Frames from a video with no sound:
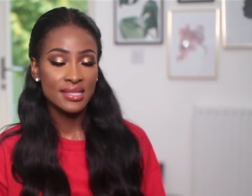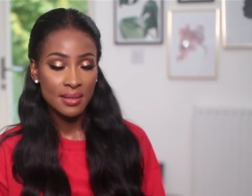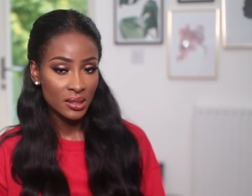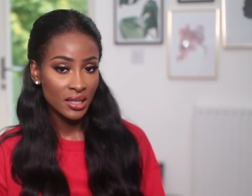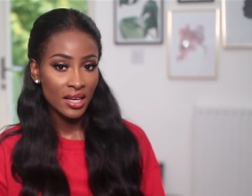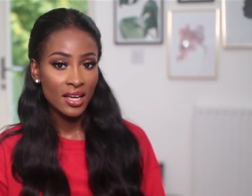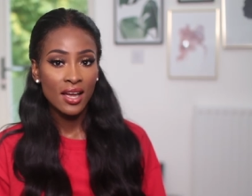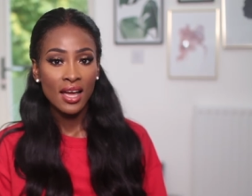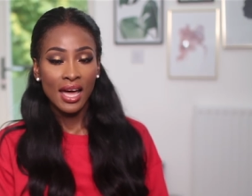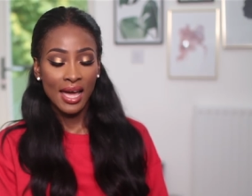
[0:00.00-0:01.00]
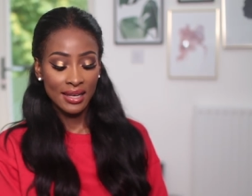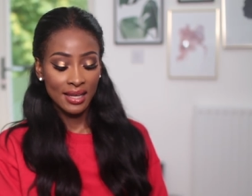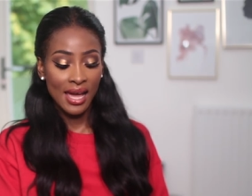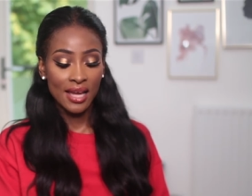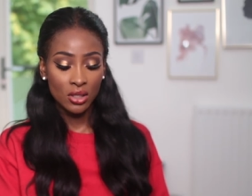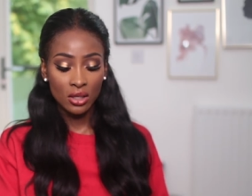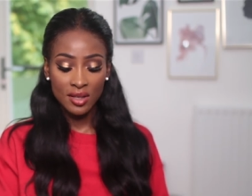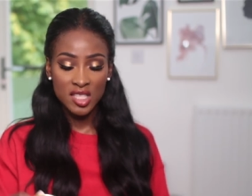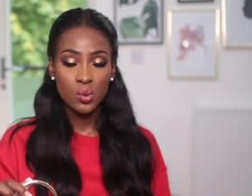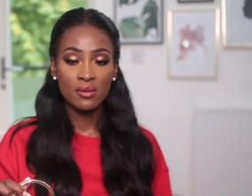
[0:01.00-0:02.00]
similar and I got
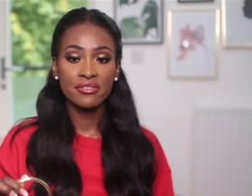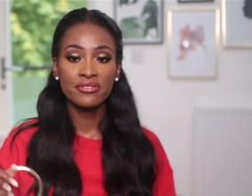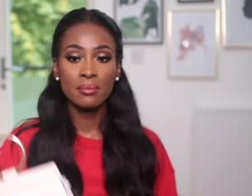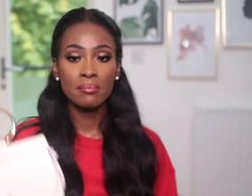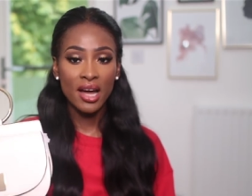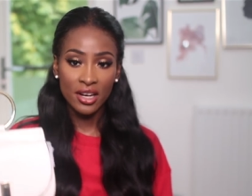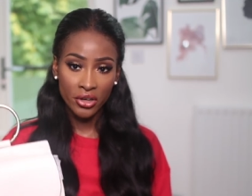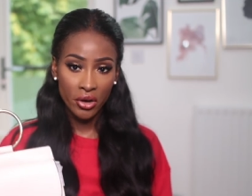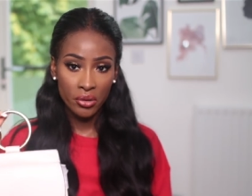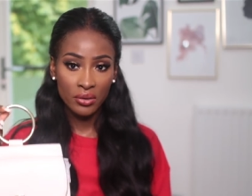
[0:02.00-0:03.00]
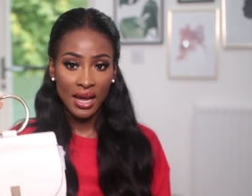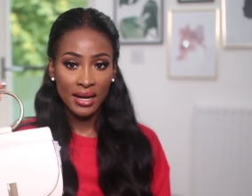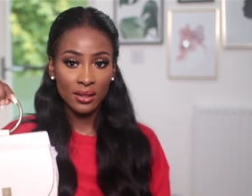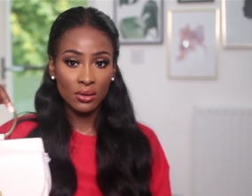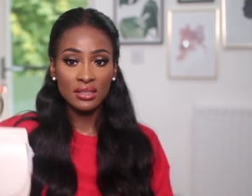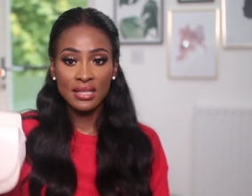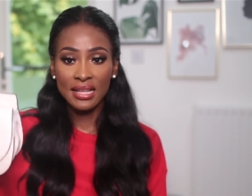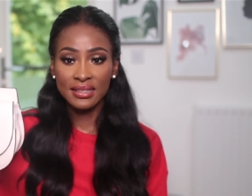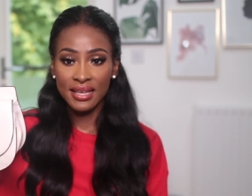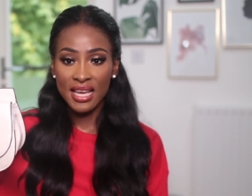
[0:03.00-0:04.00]
this one from Mango and it looks
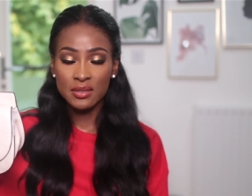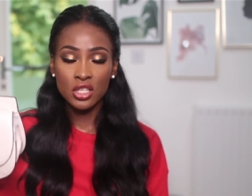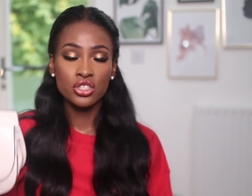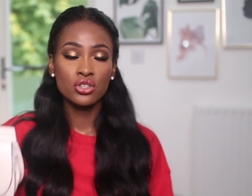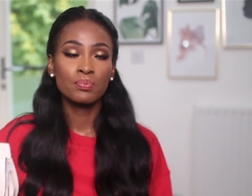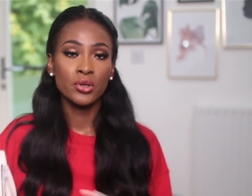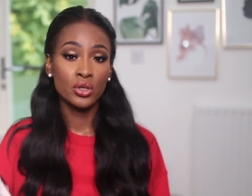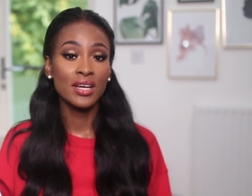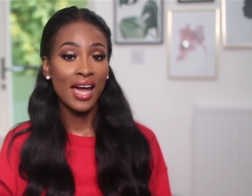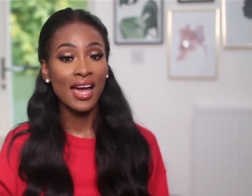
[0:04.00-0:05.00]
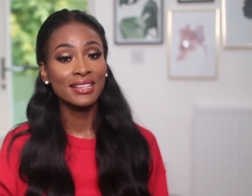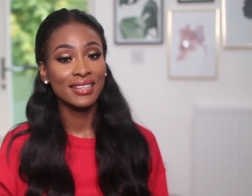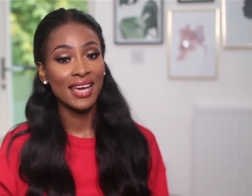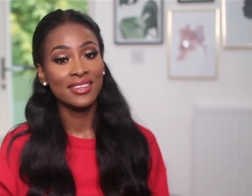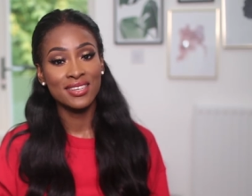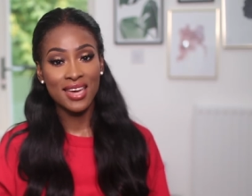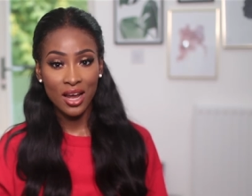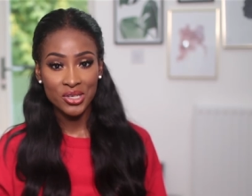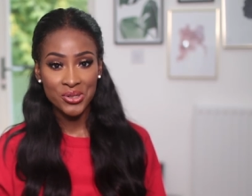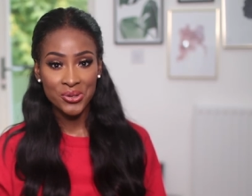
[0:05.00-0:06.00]
like this you do but you can get the
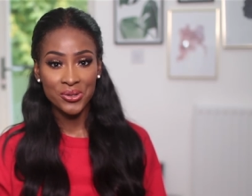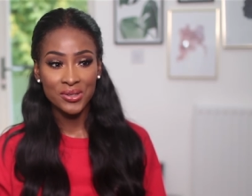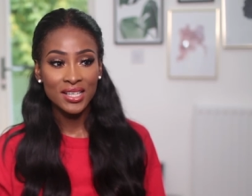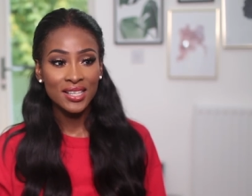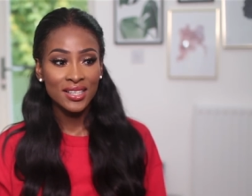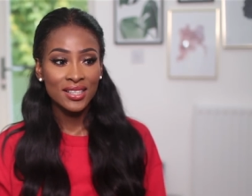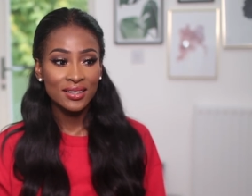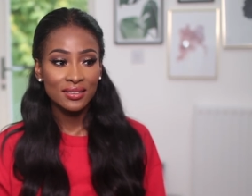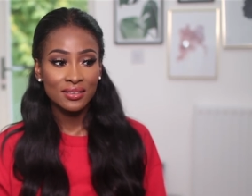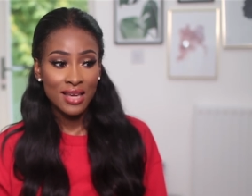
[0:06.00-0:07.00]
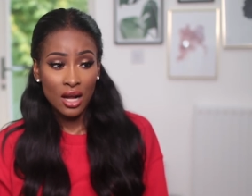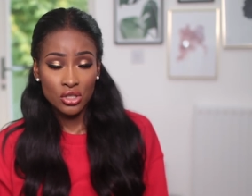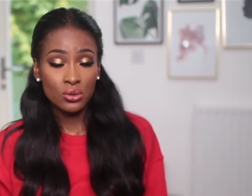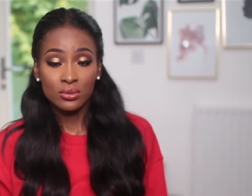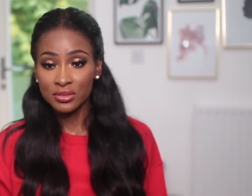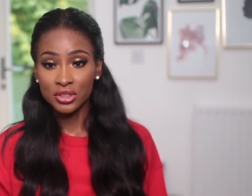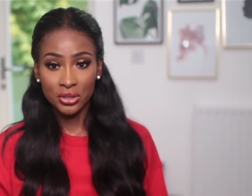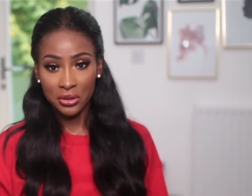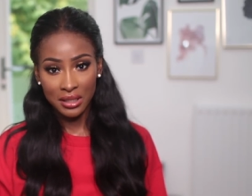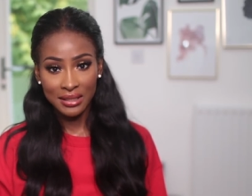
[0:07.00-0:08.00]
actual the actual you
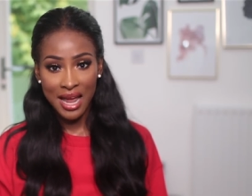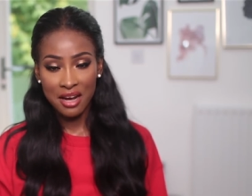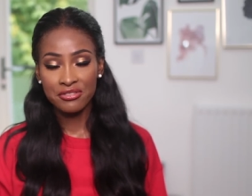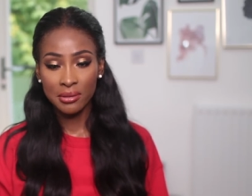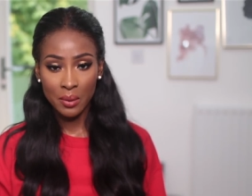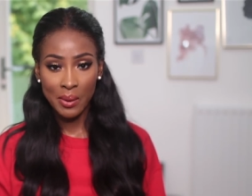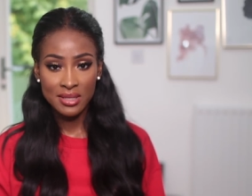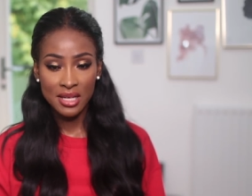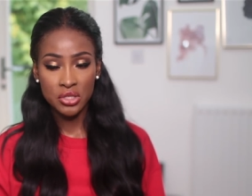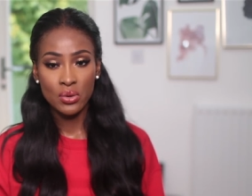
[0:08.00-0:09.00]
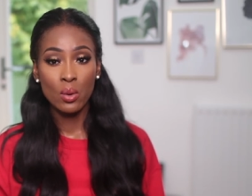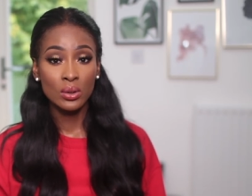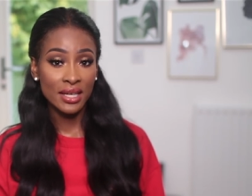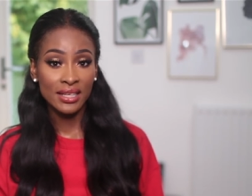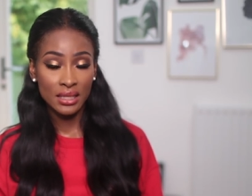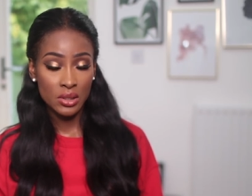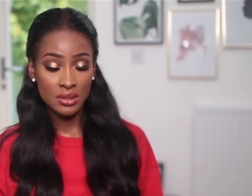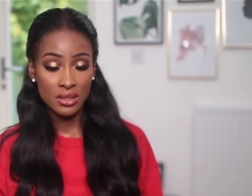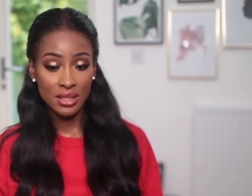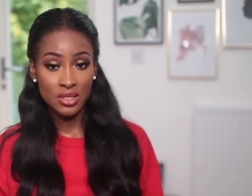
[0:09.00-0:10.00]
know look-alike from that website too i will link in the
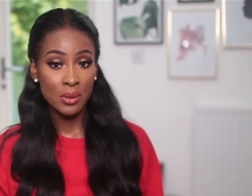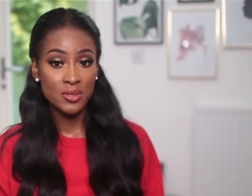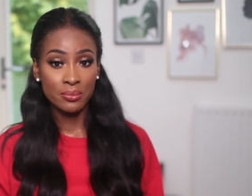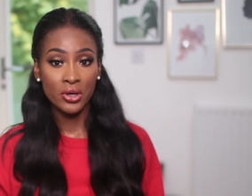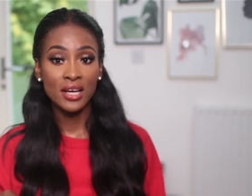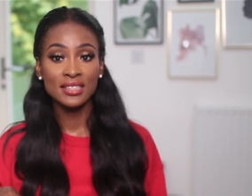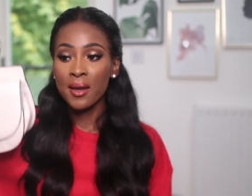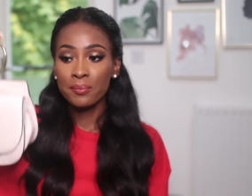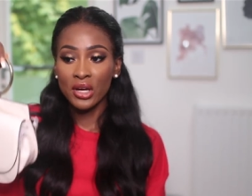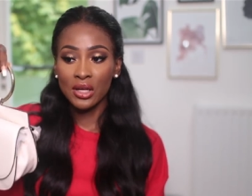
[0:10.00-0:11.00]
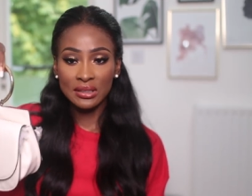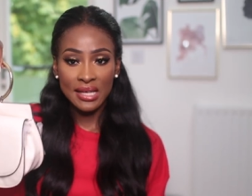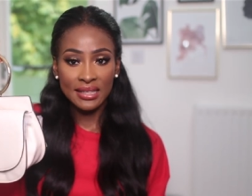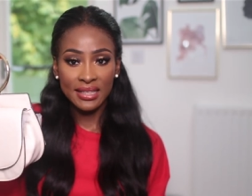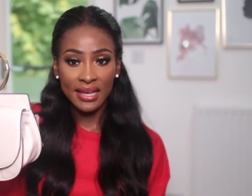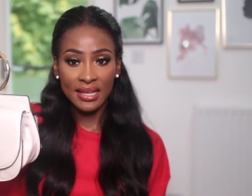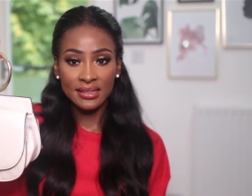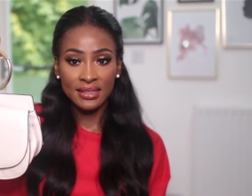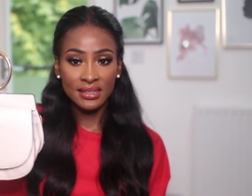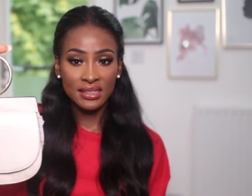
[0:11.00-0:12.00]
description box but it looks like
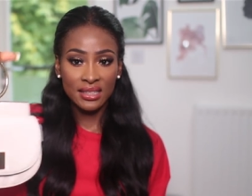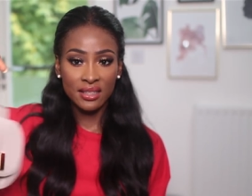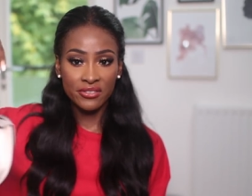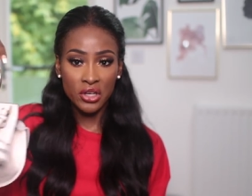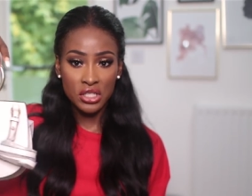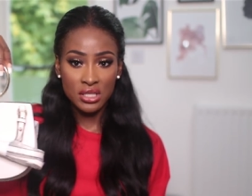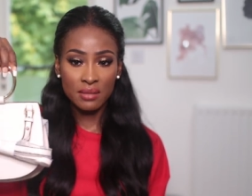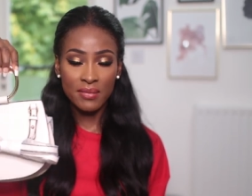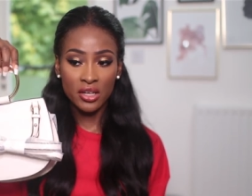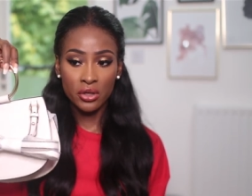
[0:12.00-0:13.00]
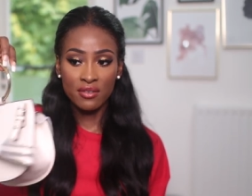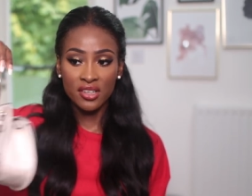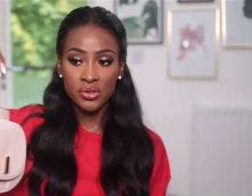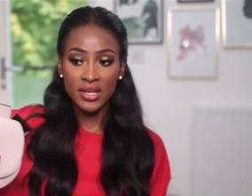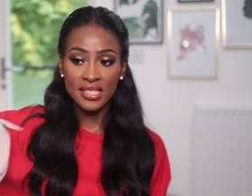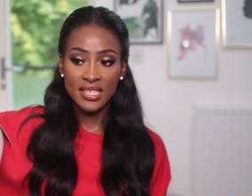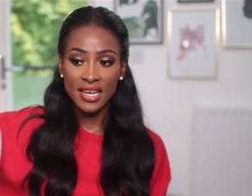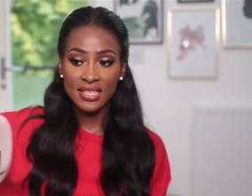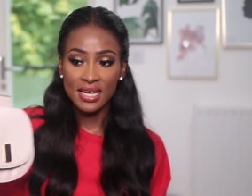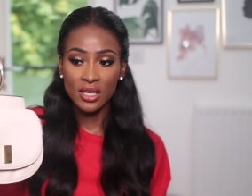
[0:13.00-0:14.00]
this this is like the version that the mango have
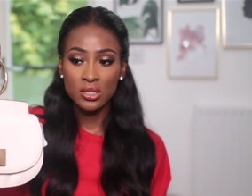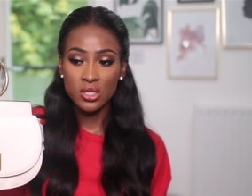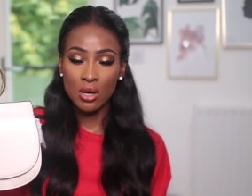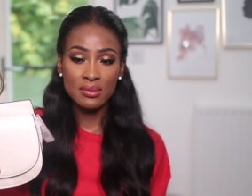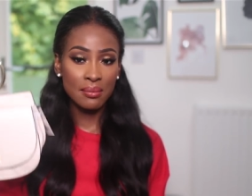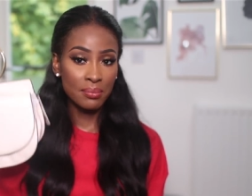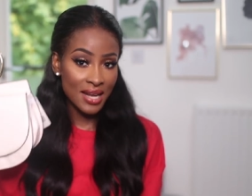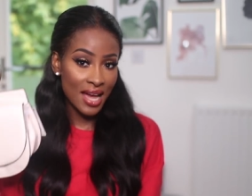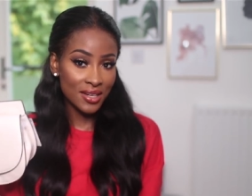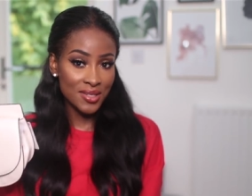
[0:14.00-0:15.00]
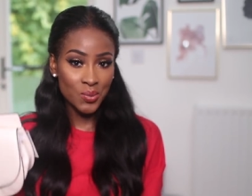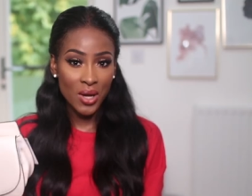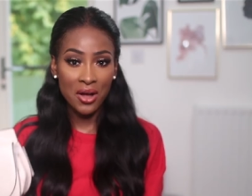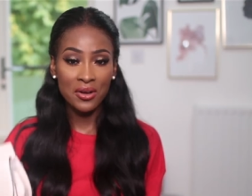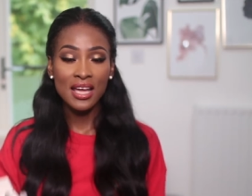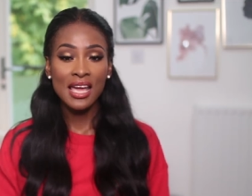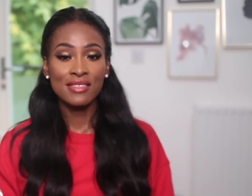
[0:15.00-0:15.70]
created and it also comes in black as well